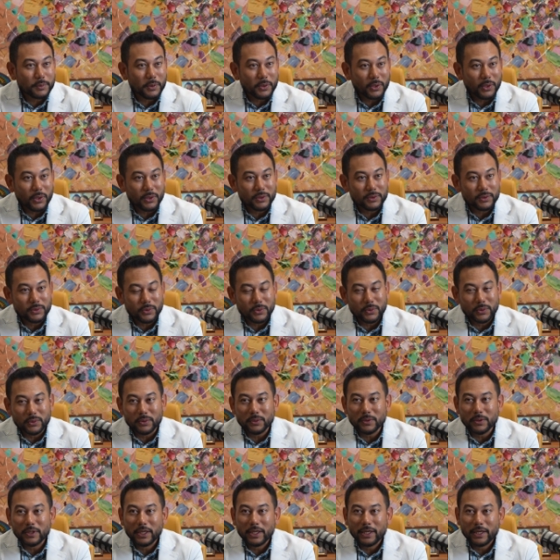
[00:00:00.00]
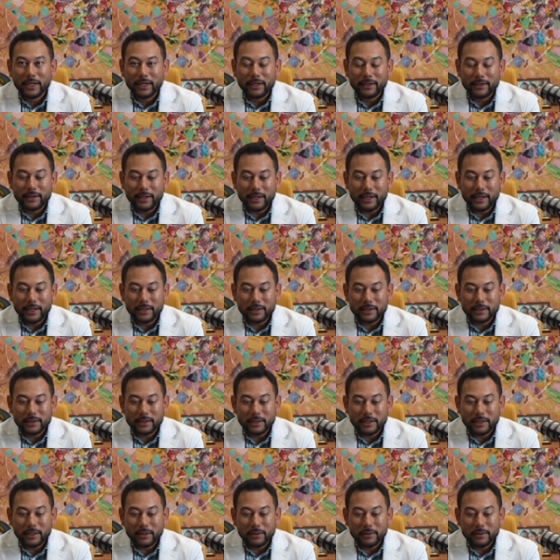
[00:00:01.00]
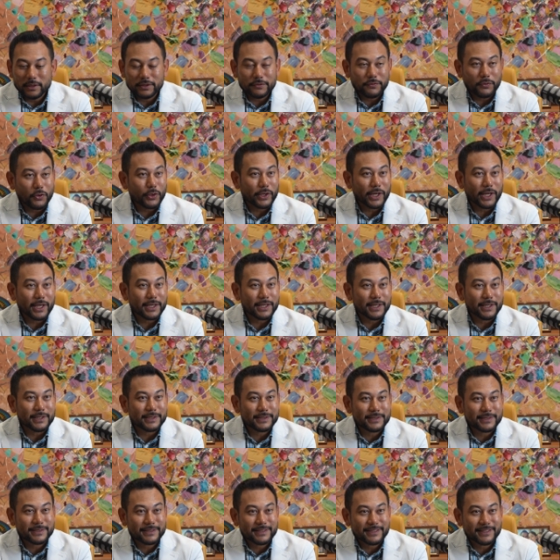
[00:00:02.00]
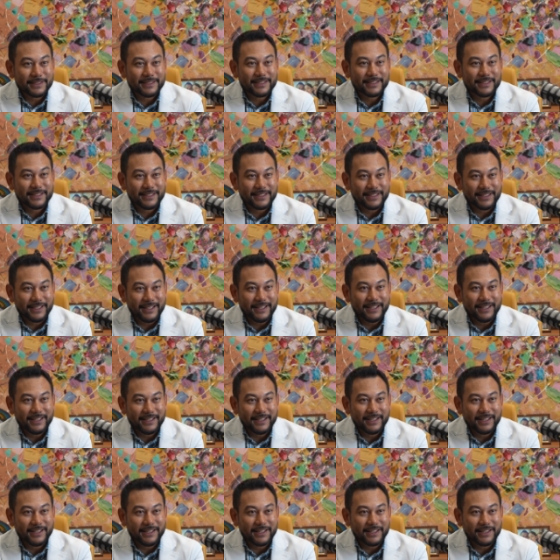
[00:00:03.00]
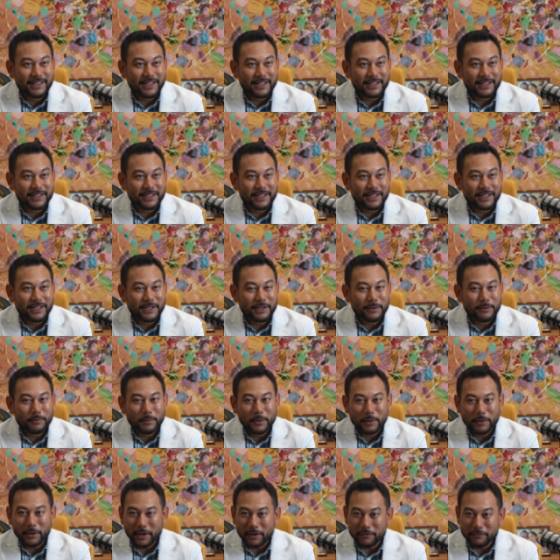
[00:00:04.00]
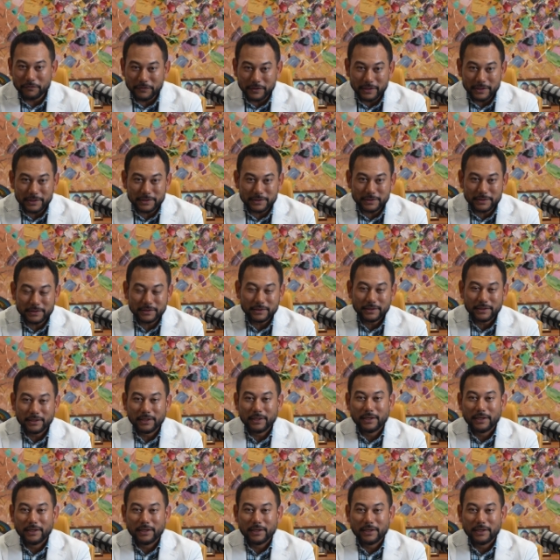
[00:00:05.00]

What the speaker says: we all know that it's 4 decades, yeah, that at first,